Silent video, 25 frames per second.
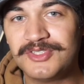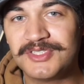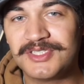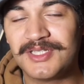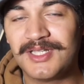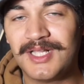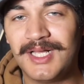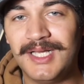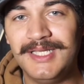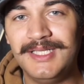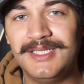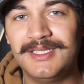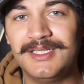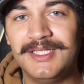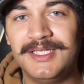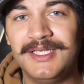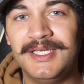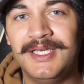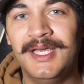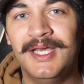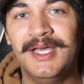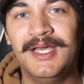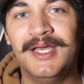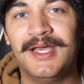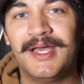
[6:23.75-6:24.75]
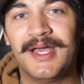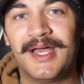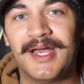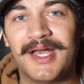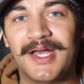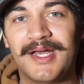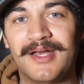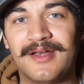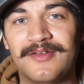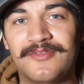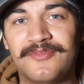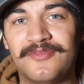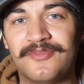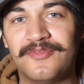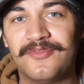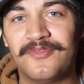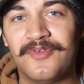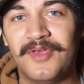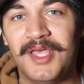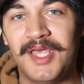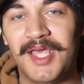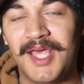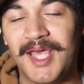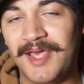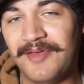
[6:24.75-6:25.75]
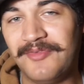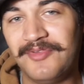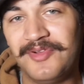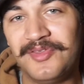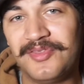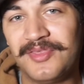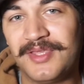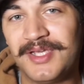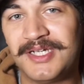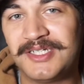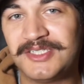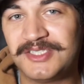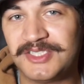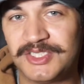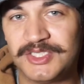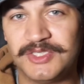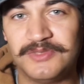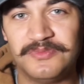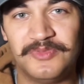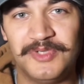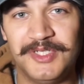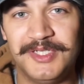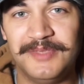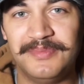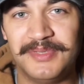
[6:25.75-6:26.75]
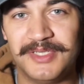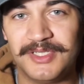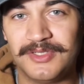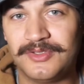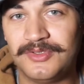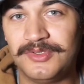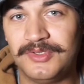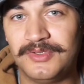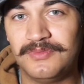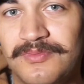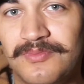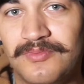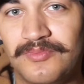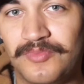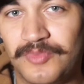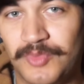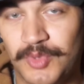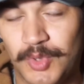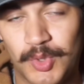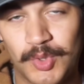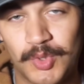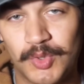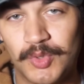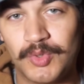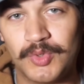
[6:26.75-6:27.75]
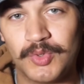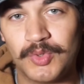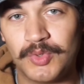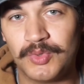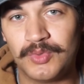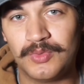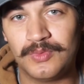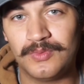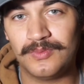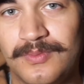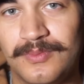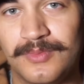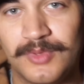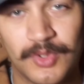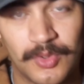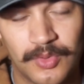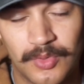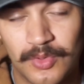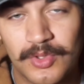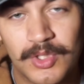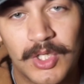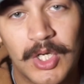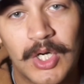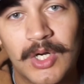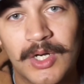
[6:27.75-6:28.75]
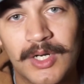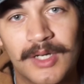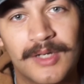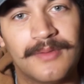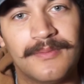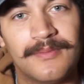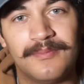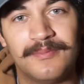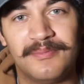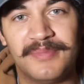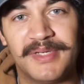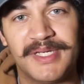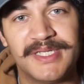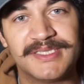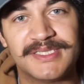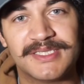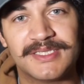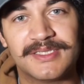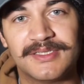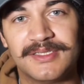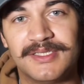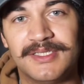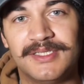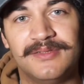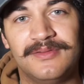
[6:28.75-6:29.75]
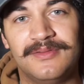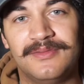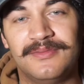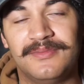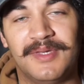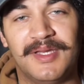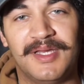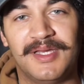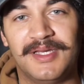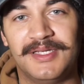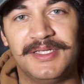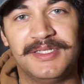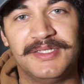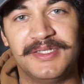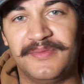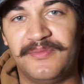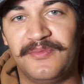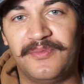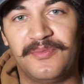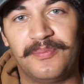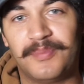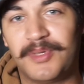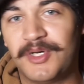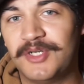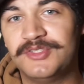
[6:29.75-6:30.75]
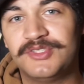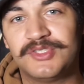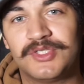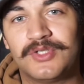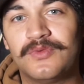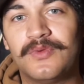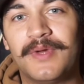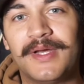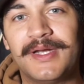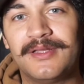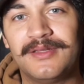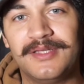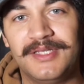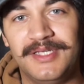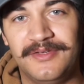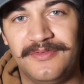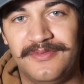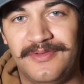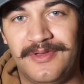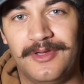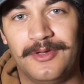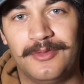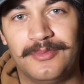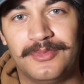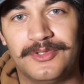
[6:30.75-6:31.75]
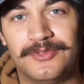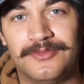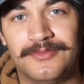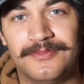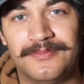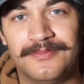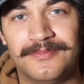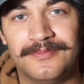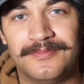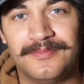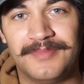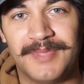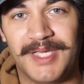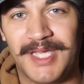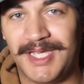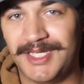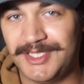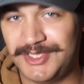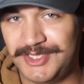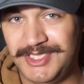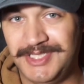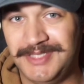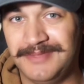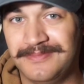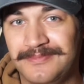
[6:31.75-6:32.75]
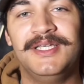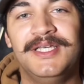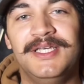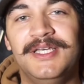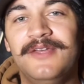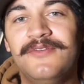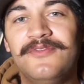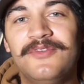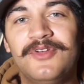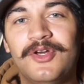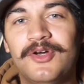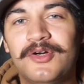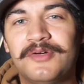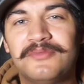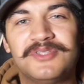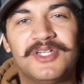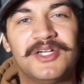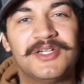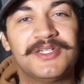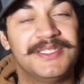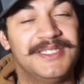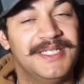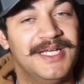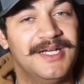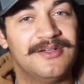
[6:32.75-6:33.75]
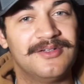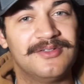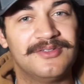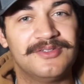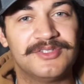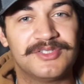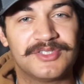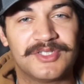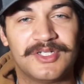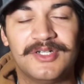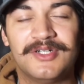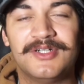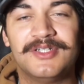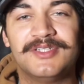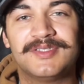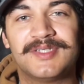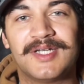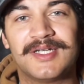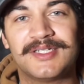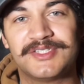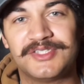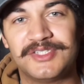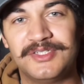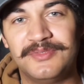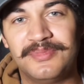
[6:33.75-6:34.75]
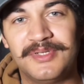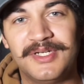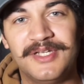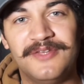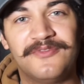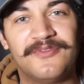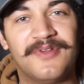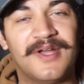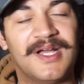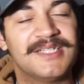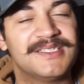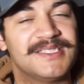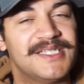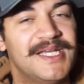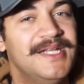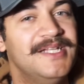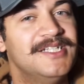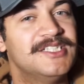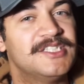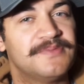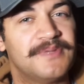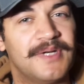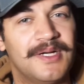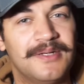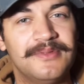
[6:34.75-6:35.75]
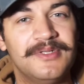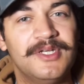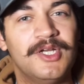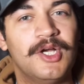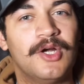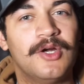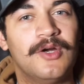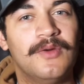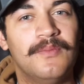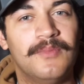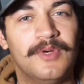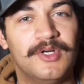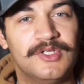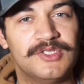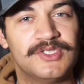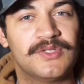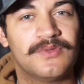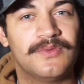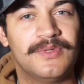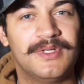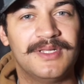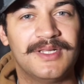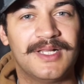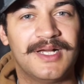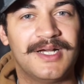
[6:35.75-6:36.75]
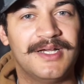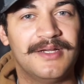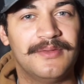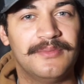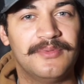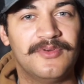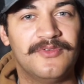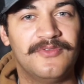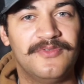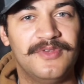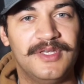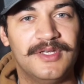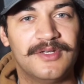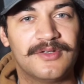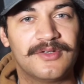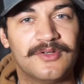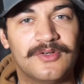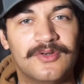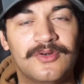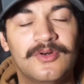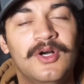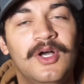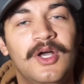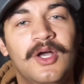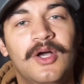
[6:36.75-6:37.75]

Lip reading: likely have everything to rebuild the whole car, basically. Parts are readily available and cheap. Even though I'm talking down on this car, it's actually pretty fast, and it's probably our most reliable vehicle